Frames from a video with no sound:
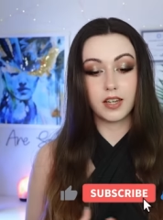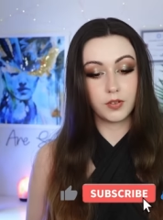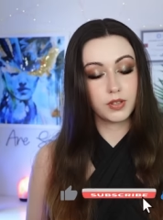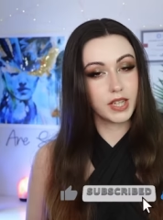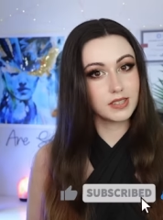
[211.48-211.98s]
If
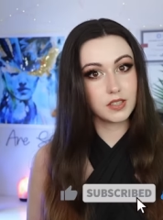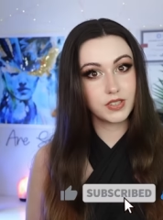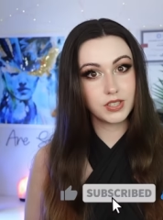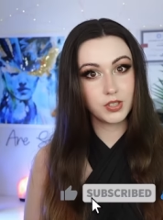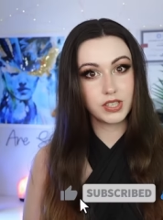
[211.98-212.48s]
all that stuff
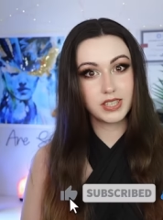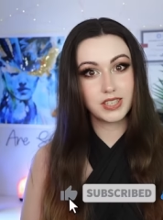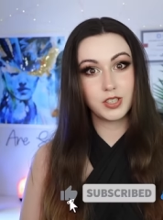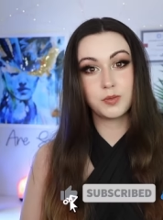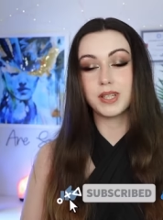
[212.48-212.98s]
is interesting
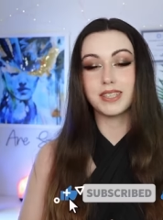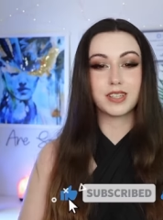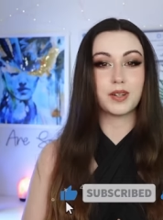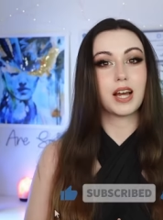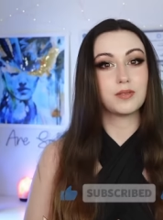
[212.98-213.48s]
to you, please
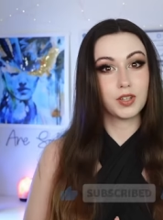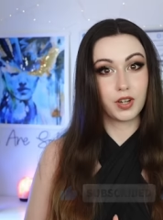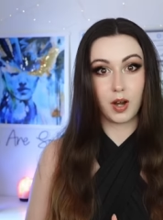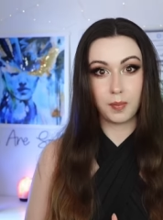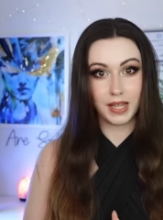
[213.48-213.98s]
go and have a look
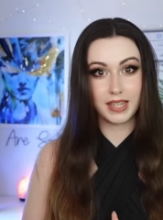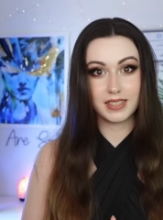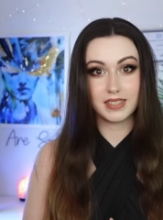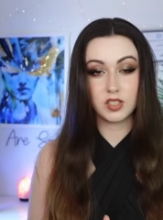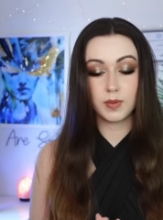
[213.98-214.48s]
at our
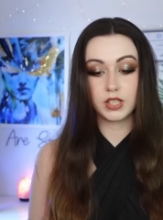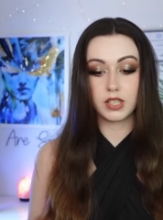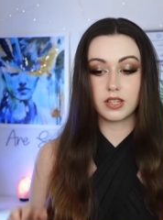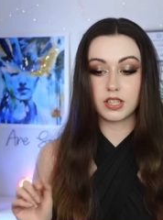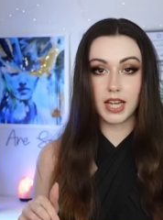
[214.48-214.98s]
playlist,
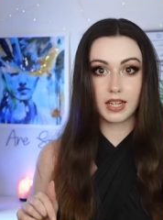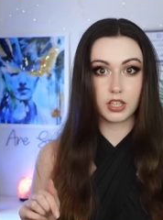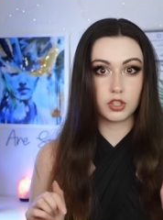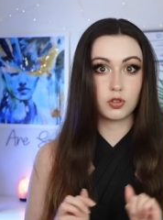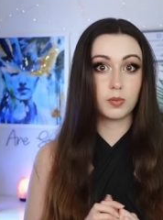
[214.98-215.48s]
especially the
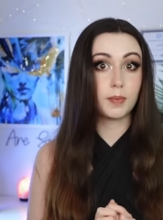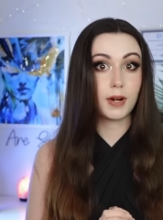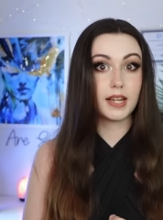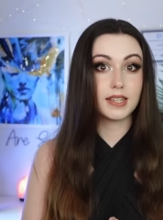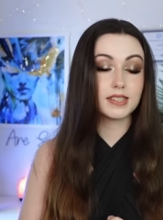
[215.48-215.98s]
Tackling Trauma
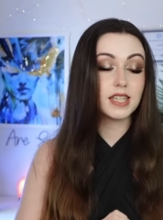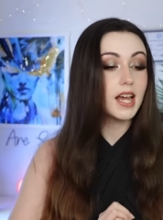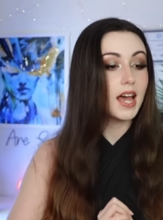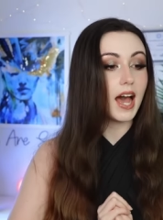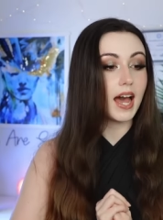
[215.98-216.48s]
playlist
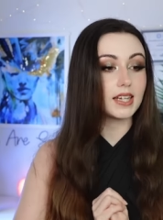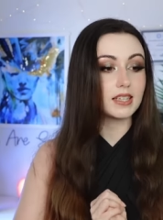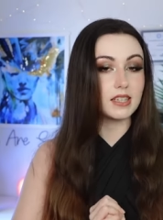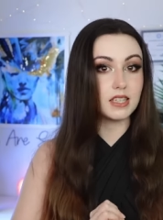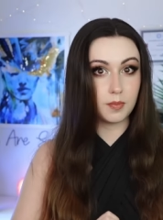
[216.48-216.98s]
and
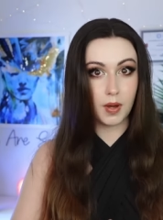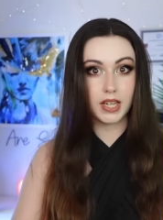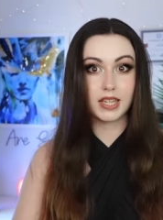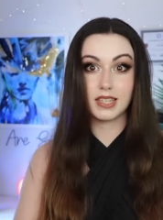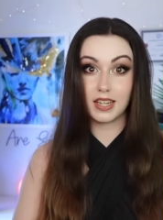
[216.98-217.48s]
the
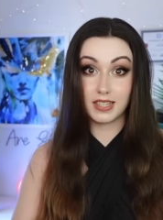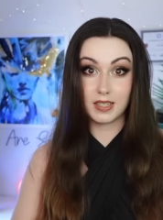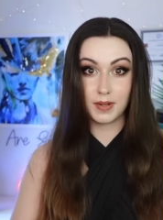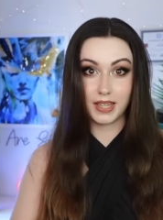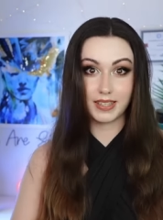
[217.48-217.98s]
Debunking
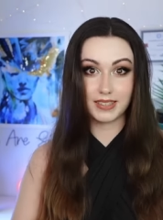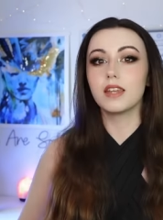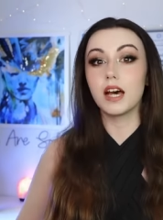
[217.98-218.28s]
DID playlist.